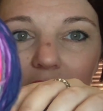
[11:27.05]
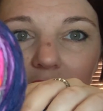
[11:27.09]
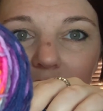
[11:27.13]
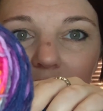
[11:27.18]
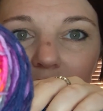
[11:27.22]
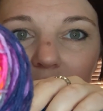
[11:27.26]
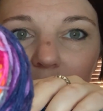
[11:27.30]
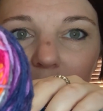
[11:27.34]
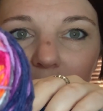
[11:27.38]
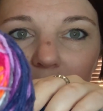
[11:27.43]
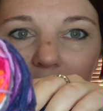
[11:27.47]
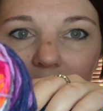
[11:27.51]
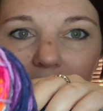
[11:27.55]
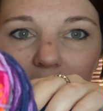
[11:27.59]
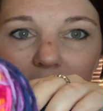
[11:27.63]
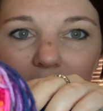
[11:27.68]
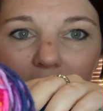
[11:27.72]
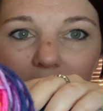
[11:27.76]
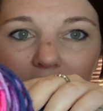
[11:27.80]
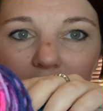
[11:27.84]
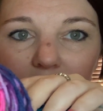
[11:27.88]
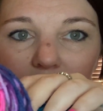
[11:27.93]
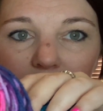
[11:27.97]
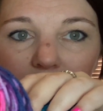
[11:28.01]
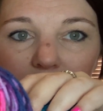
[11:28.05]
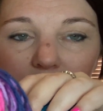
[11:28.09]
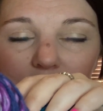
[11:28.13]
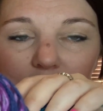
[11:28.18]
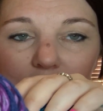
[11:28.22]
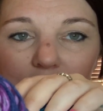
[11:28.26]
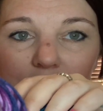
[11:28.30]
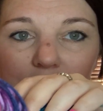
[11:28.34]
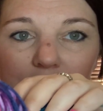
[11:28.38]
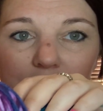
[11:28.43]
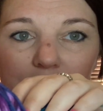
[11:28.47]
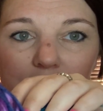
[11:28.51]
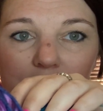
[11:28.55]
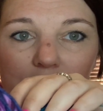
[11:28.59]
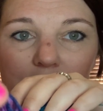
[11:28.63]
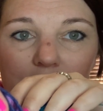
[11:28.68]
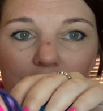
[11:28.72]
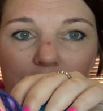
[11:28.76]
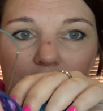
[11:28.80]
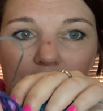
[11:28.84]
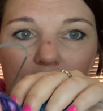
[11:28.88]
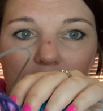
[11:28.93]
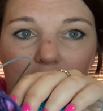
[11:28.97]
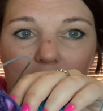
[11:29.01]
So I'm kind of nearly done a
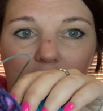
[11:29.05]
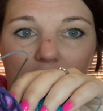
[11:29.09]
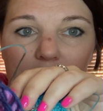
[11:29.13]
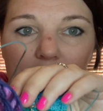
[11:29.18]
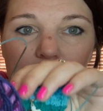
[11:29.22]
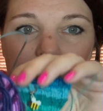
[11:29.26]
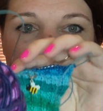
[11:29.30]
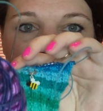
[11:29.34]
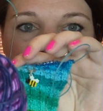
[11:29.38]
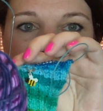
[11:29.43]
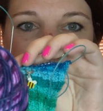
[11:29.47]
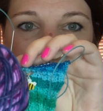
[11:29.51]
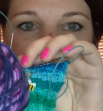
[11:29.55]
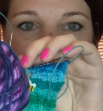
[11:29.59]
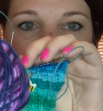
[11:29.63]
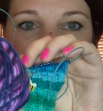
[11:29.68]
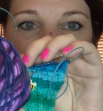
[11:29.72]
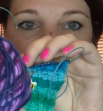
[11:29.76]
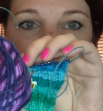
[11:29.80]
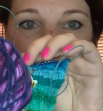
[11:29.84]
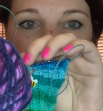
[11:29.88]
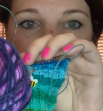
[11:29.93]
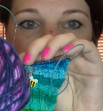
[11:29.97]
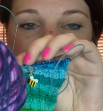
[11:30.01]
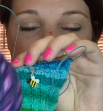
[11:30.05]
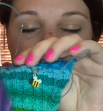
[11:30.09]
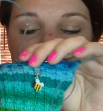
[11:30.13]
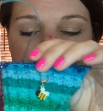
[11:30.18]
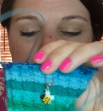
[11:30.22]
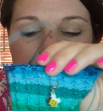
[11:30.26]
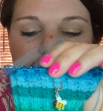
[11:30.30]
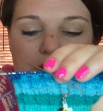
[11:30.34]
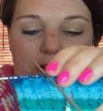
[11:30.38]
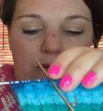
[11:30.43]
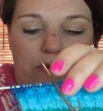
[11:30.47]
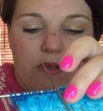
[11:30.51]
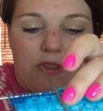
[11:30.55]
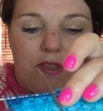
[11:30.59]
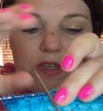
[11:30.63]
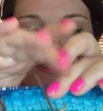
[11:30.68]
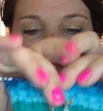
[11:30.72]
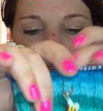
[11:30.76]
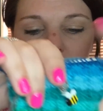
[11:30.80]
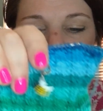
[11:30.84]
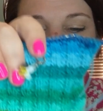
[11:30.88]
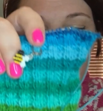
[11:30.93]
full, so I've just got the purples to do, and then that's